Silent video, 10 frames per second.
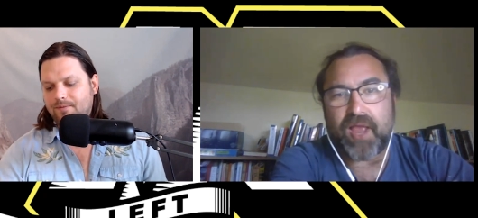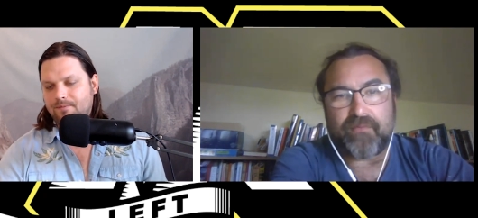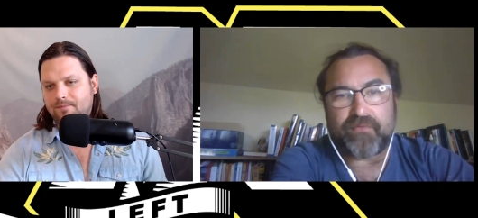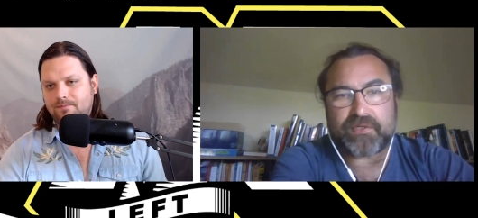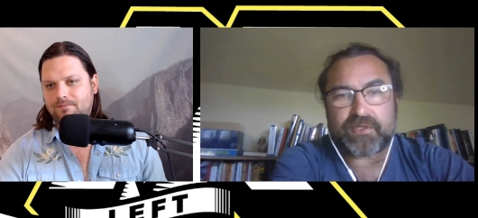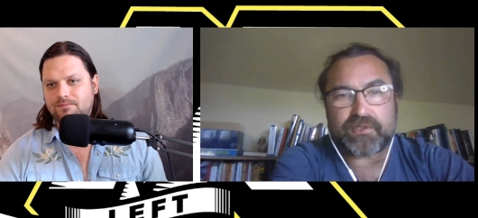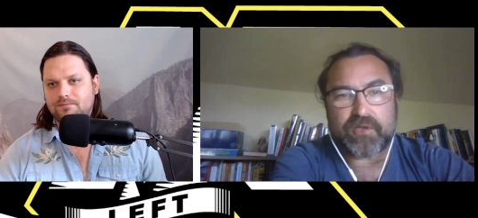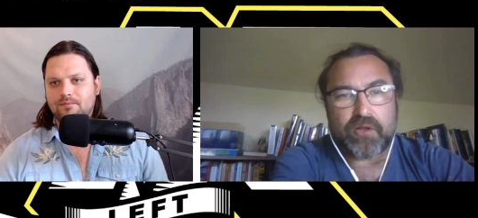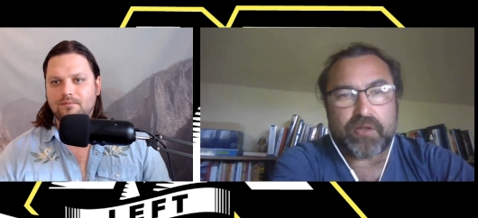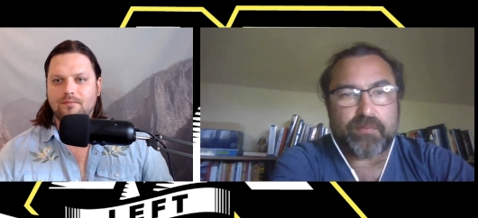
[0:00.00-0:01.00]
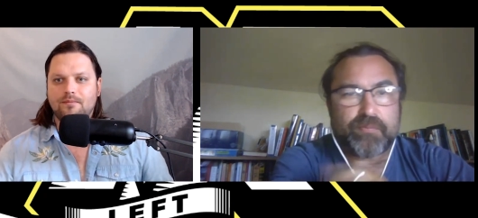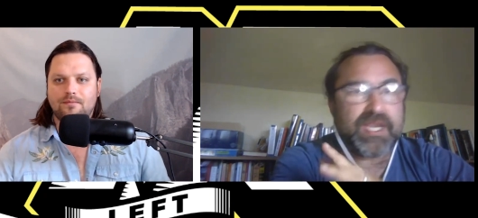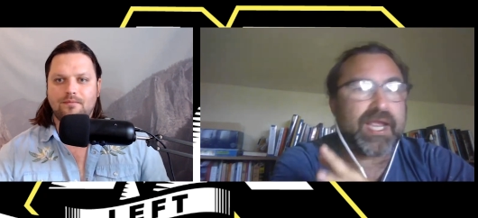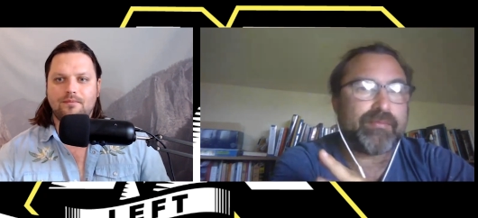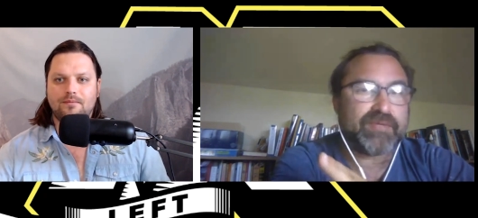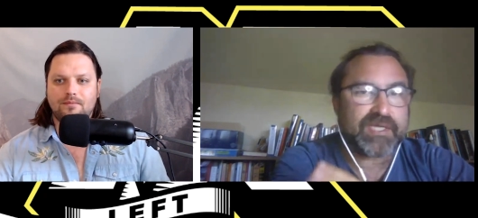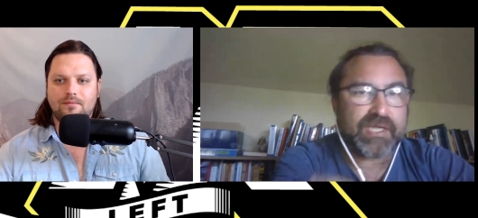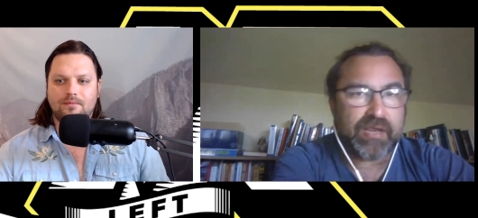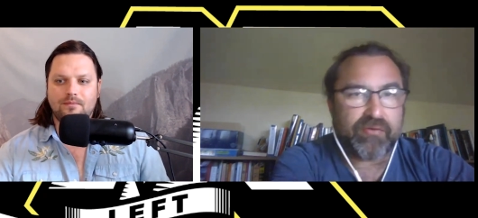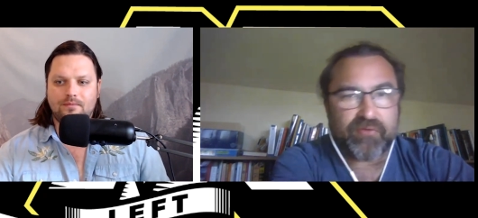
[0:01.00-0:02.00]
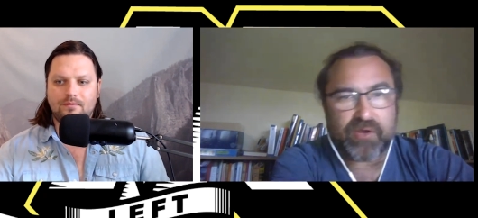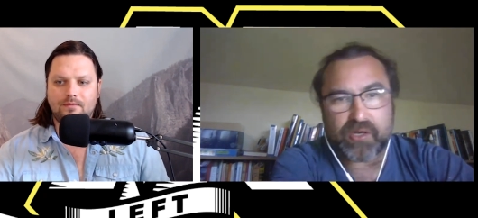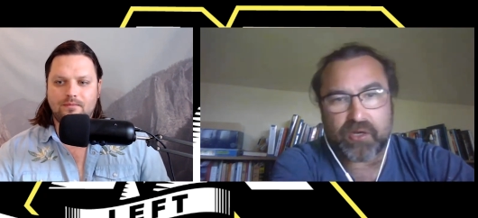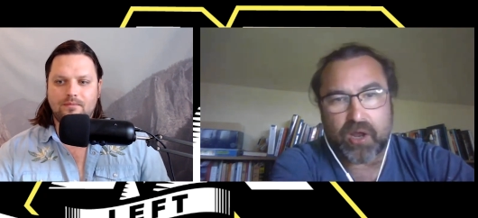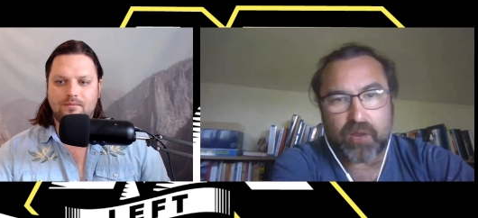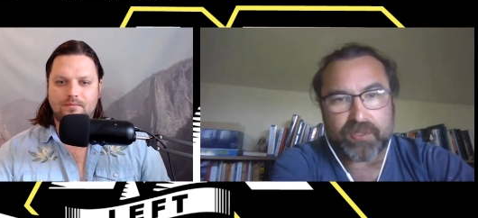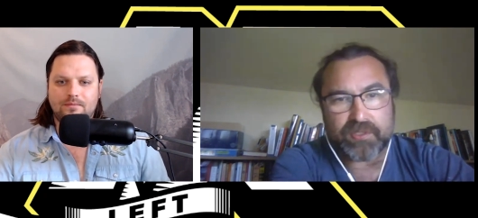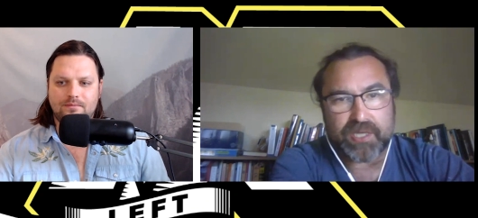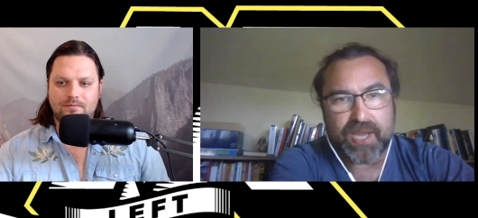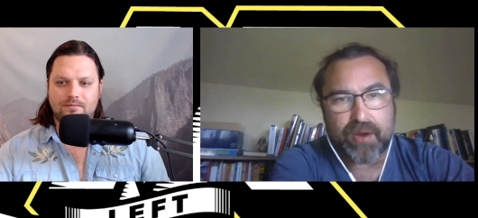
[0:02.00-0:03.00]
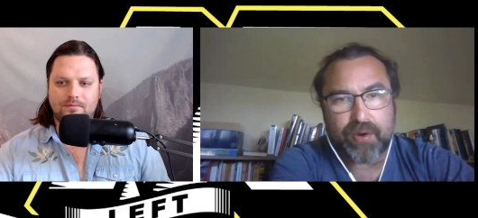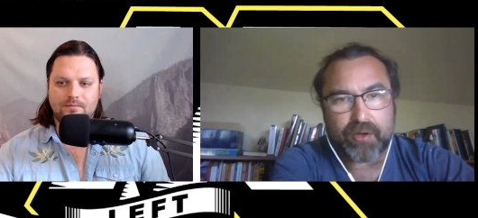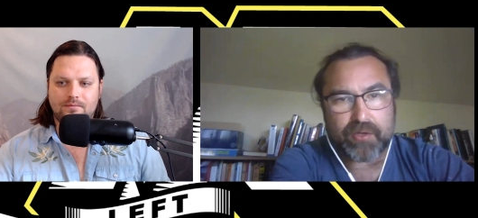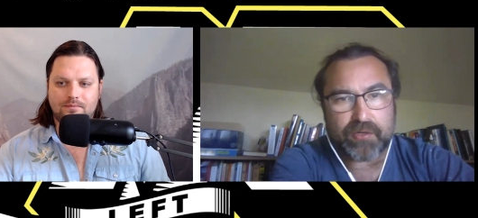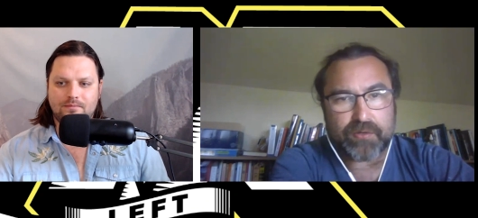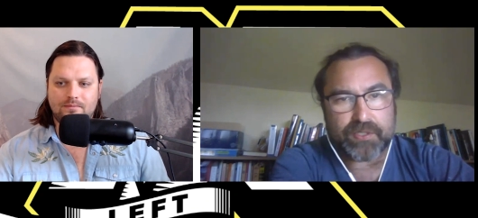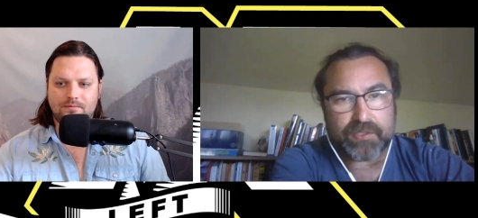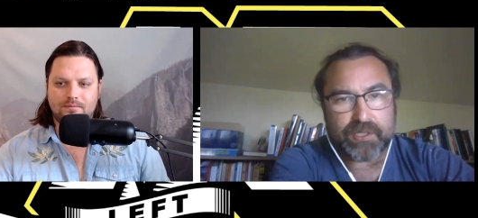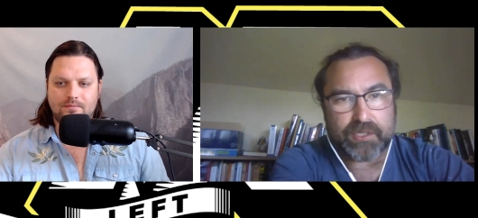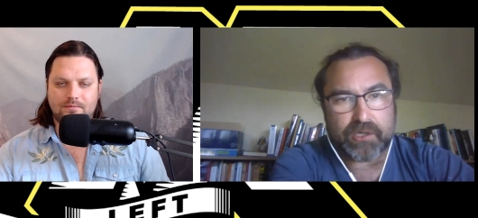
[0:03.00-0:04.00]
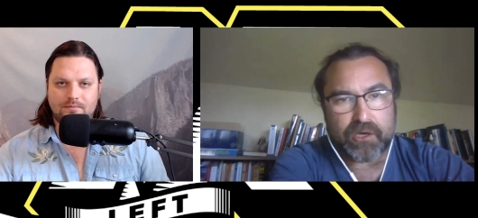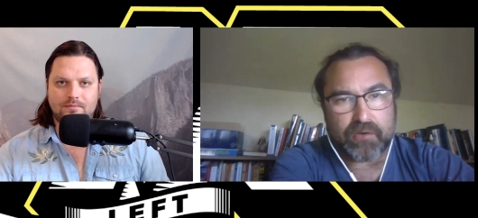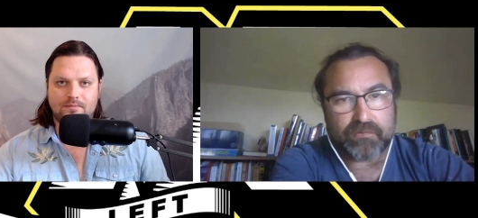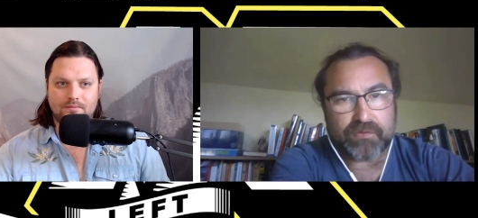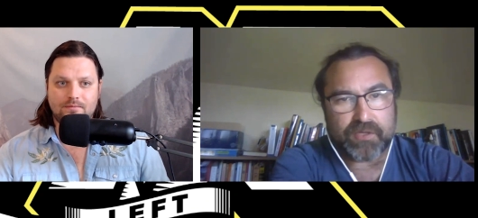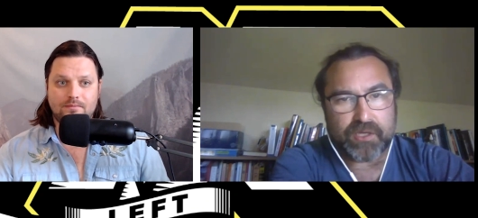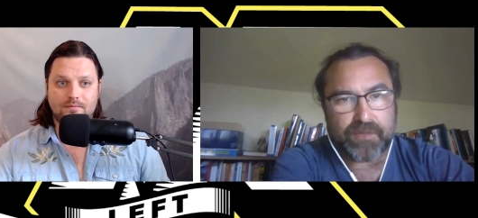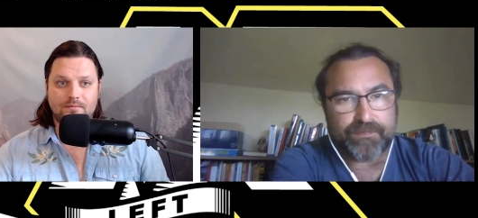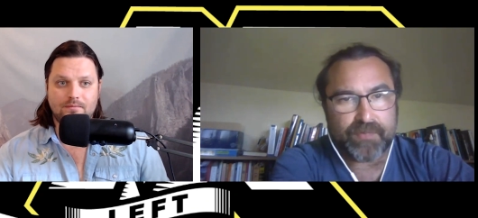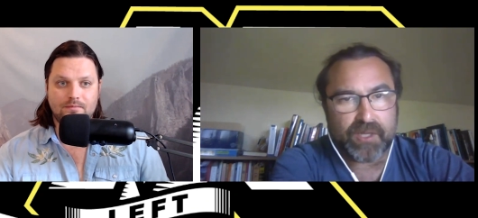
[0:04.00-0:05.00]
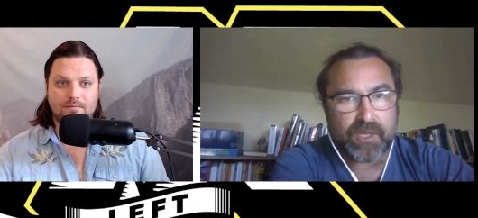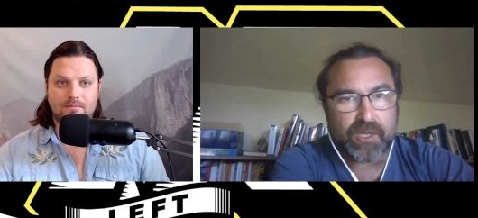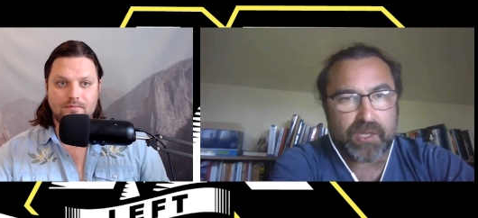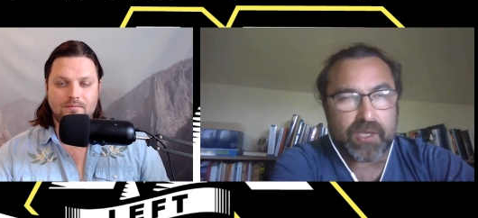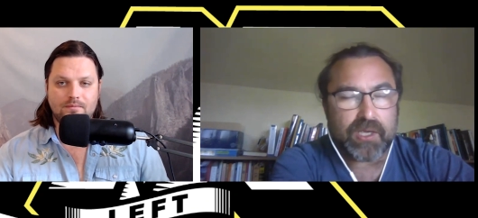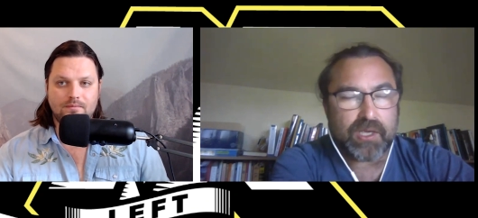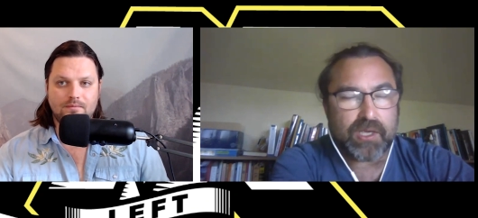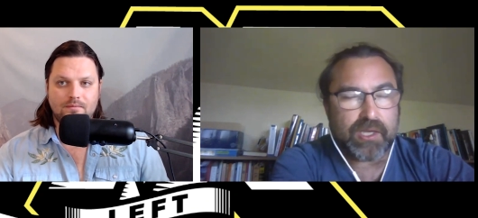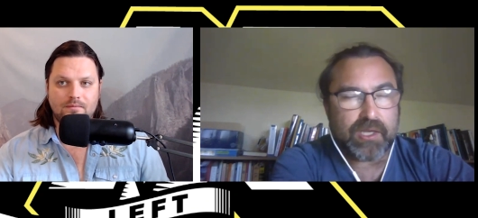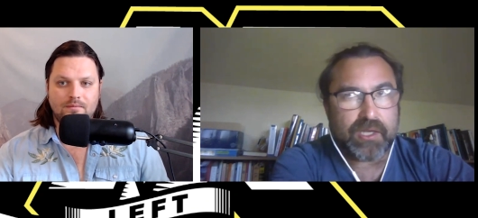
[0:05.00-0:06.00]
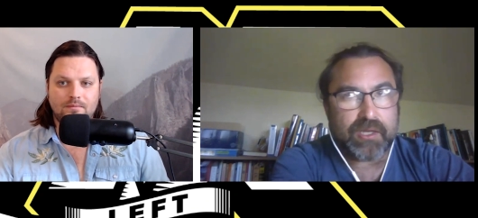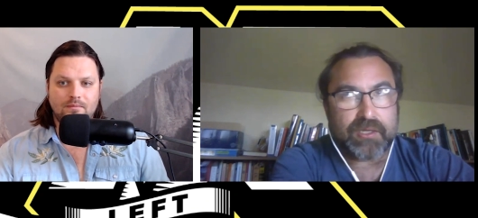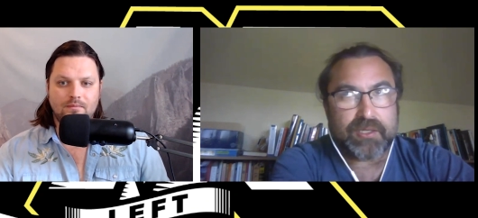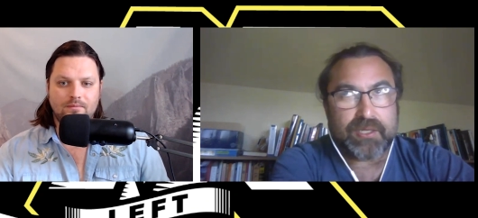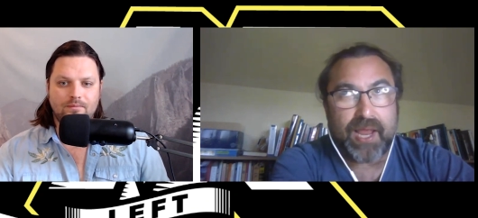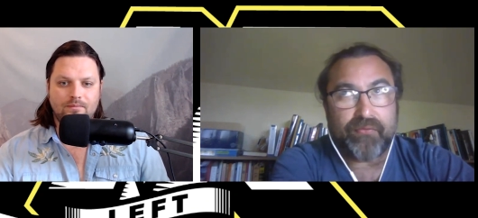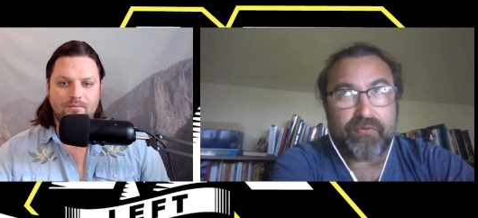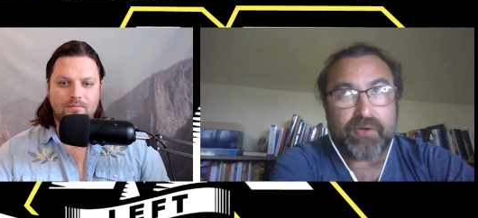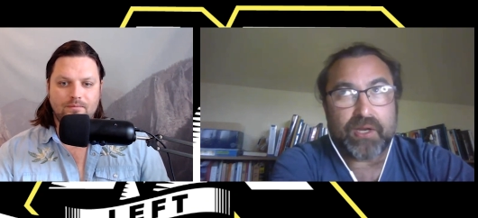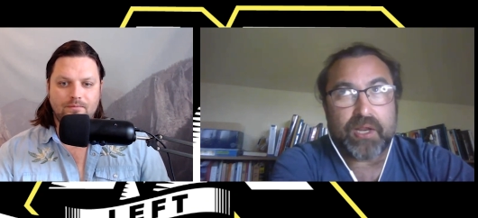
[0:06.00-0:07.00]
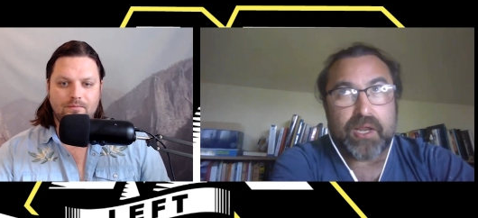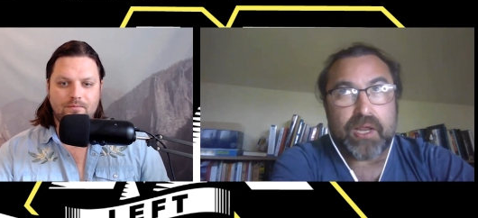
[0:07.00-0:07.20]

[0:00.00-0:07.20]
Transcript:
Speaker 1: overemphasis on the PMC inverted commas characteristic of the uh, uh, left.